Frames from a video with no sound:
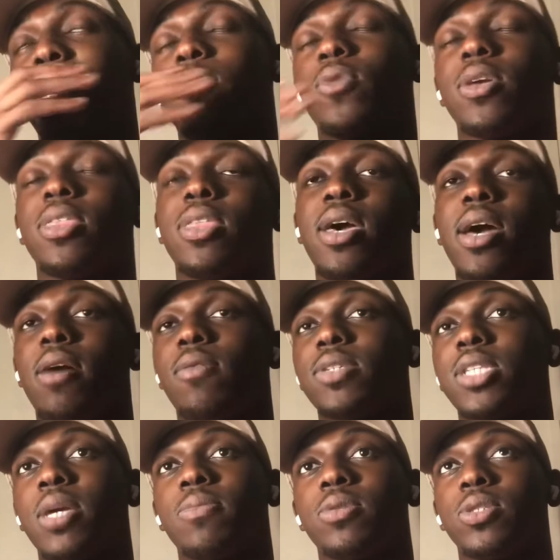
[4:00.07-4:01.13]
with that, I was
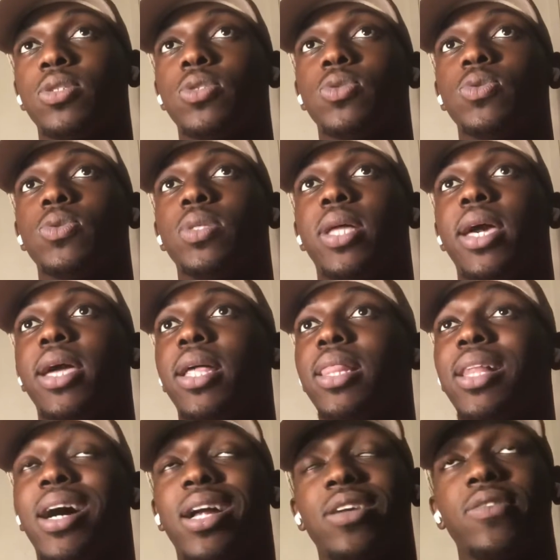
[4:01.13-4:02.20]
able to land a
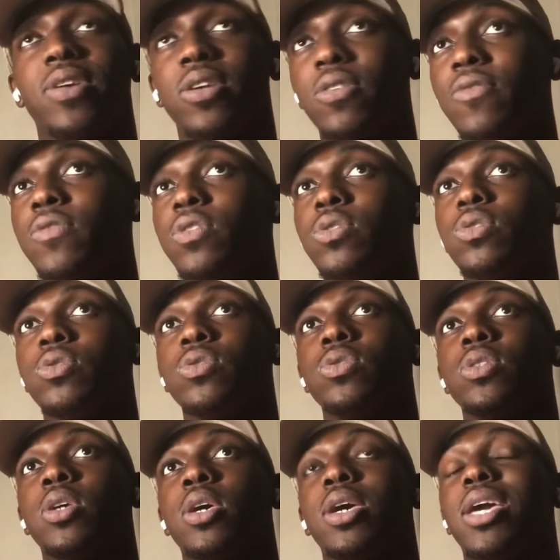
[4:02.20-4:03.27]
lot of interviews,
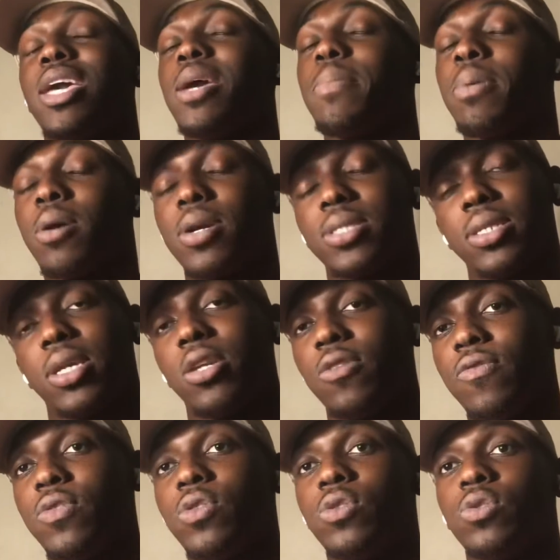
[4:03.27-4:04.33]
in-person
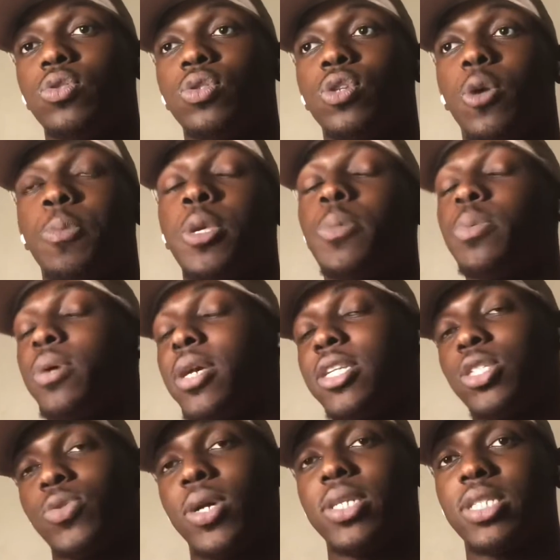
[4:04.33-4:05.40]
interviews. People
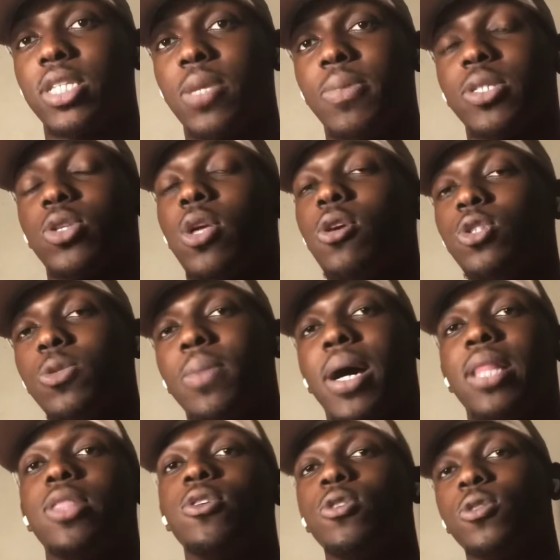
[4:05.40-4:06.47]
interested in me. So those are my
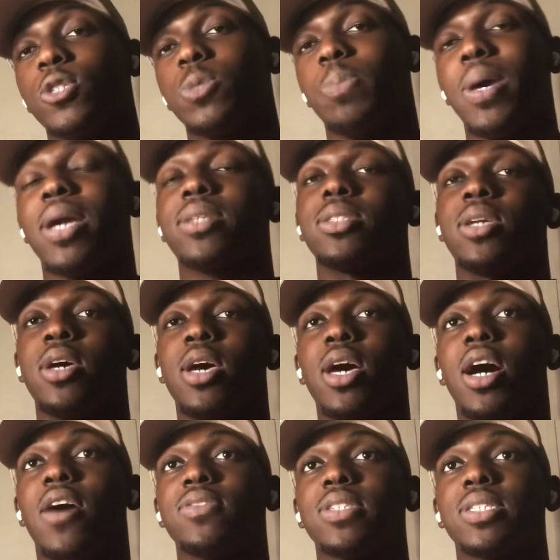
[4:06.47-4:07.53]
little specks
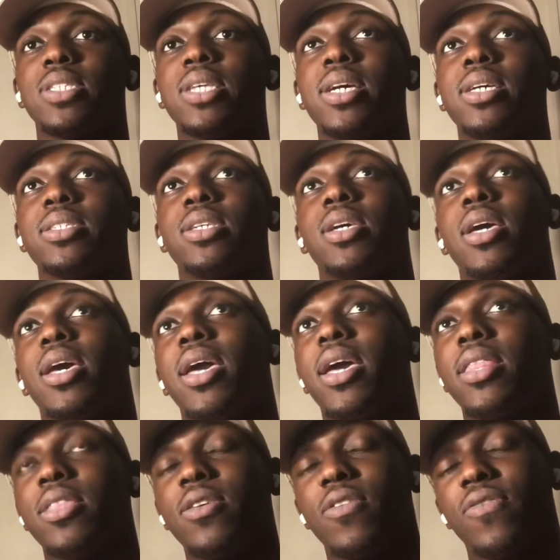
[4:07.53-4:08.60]
of success.
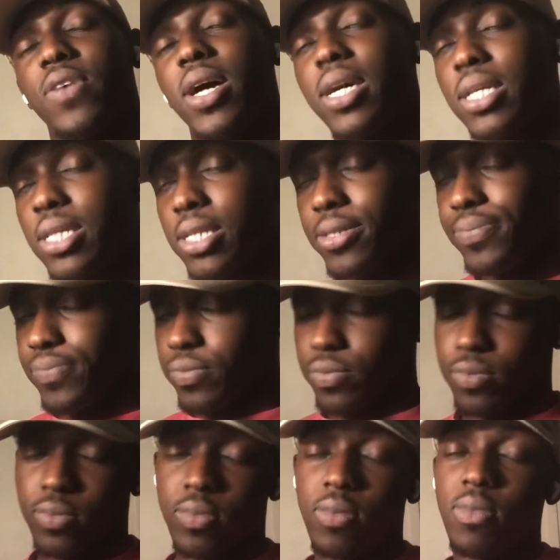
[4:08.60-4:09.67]
And then finally,
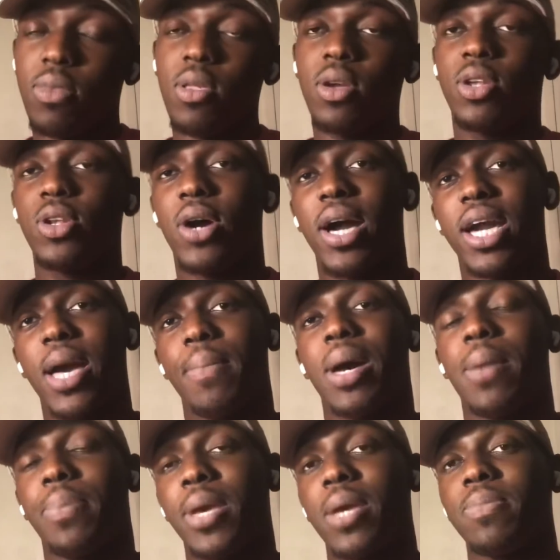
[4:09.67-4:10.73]
I got my
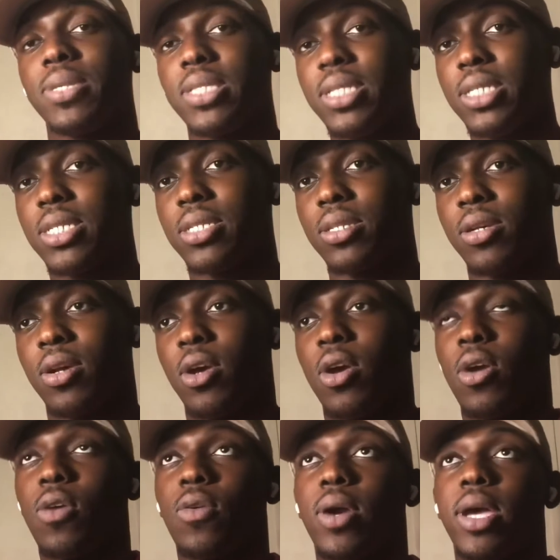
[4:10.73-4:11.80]
paid position,
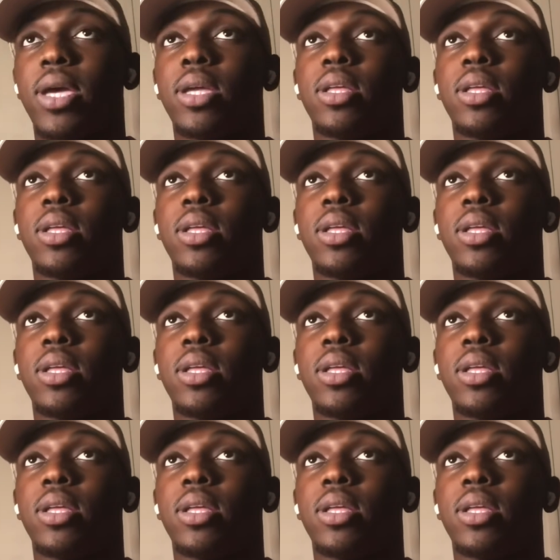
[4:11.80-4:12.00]
right?